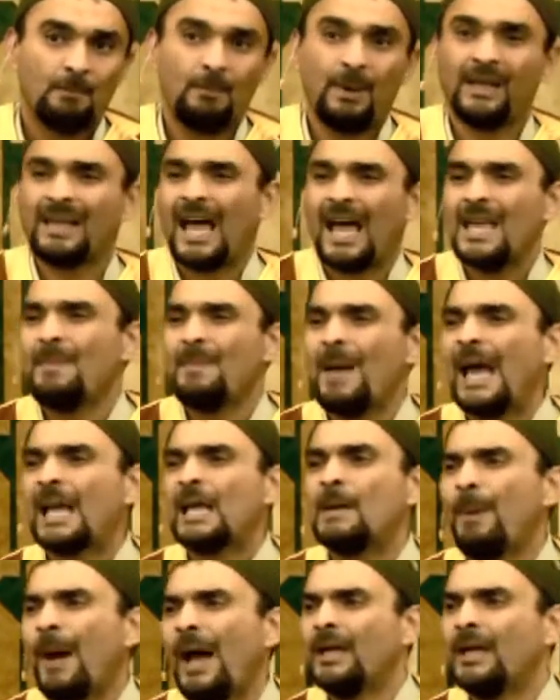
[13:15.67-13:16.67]
But I
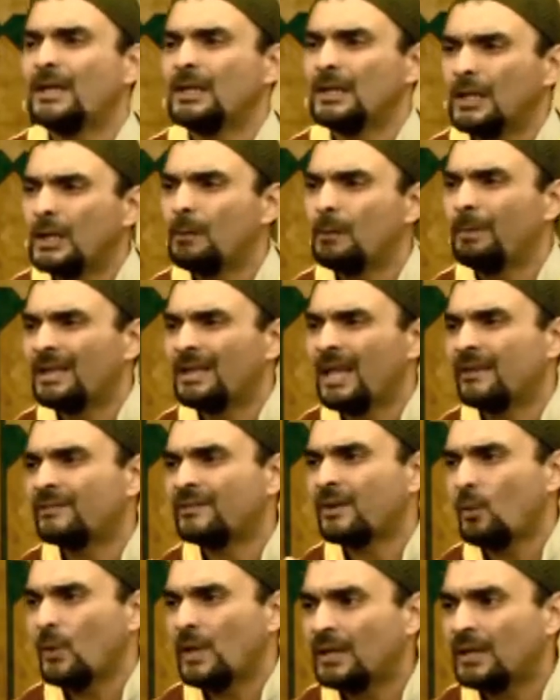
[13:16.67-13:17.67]
backbite a little bit,
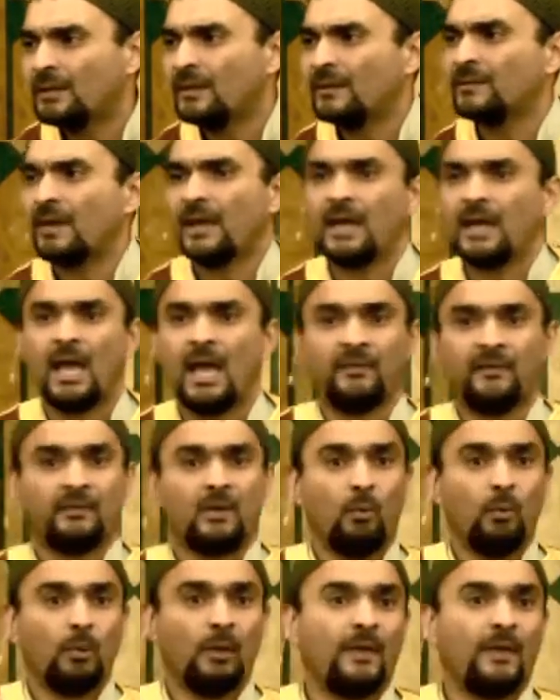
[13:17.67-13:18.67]
that's a weakness I have.
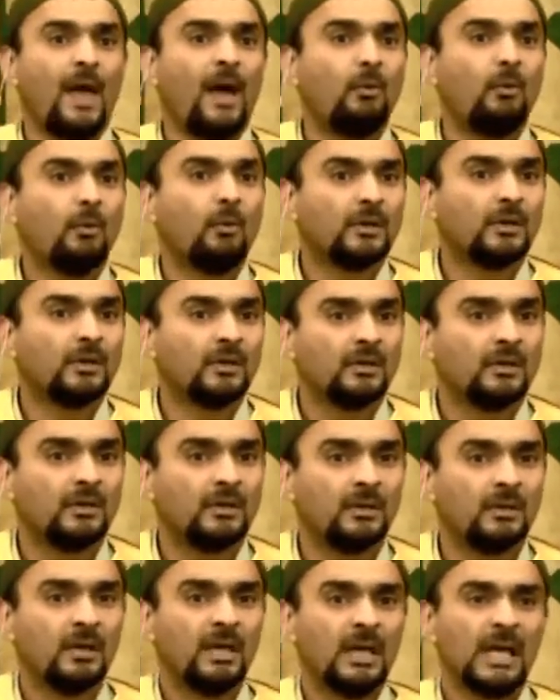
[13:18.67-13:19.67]
Will that work?
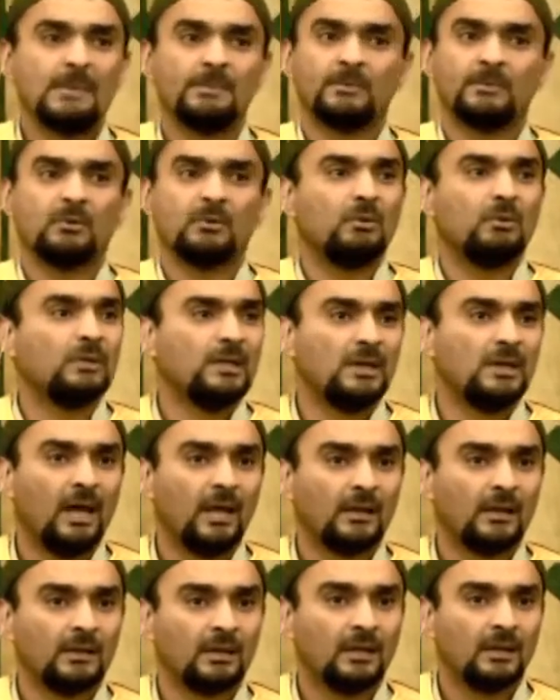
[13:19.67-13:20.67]
Absolutely
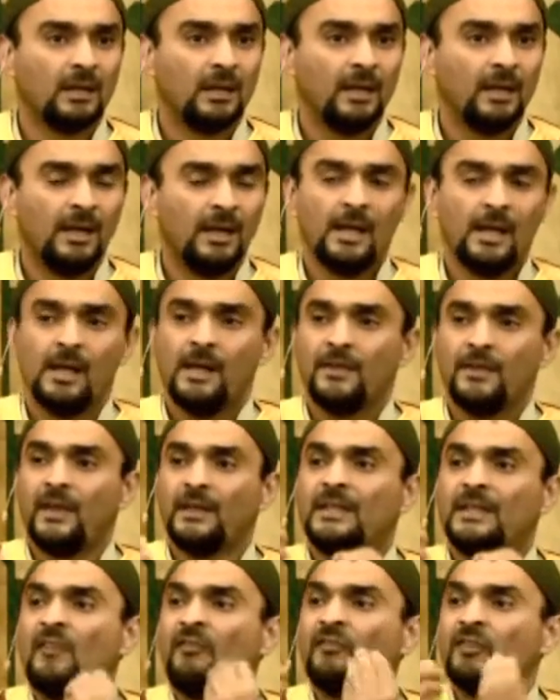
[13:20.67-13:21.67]
not. The
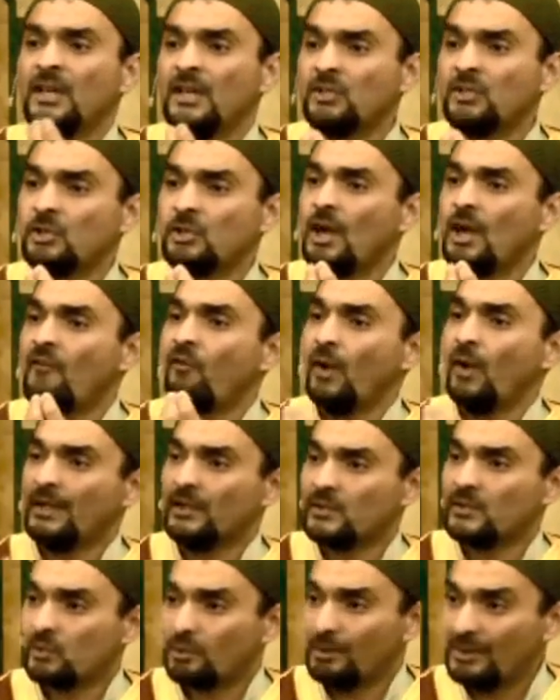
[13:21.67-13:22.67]
definition of what
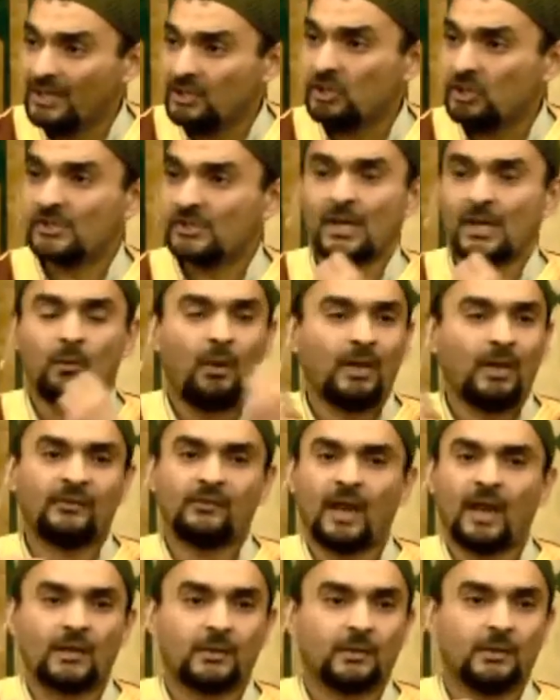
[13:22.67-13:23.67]
is religious and what
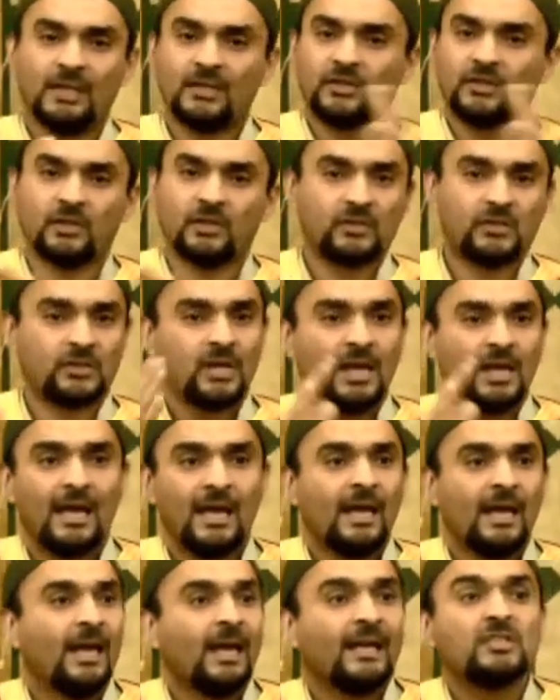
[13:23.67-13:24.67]
is not religious
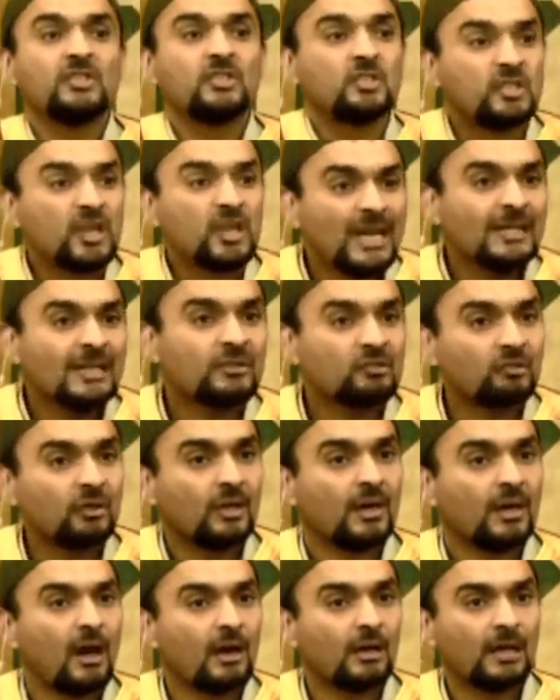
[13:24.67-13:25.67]
has changed
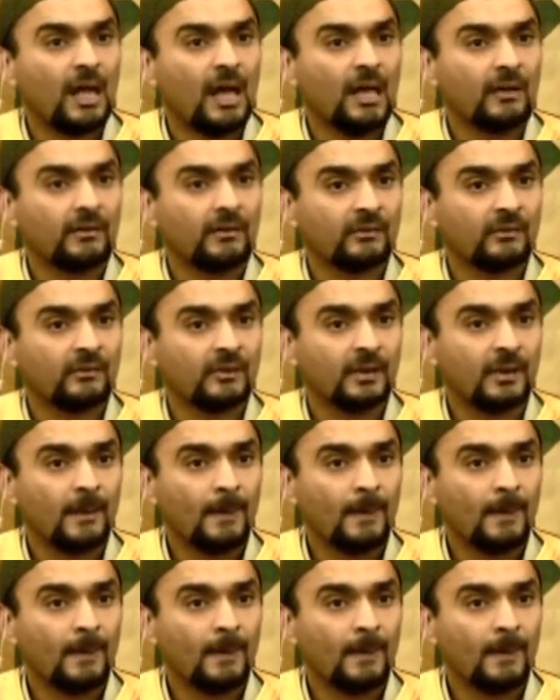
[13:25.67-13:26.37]
in our lives.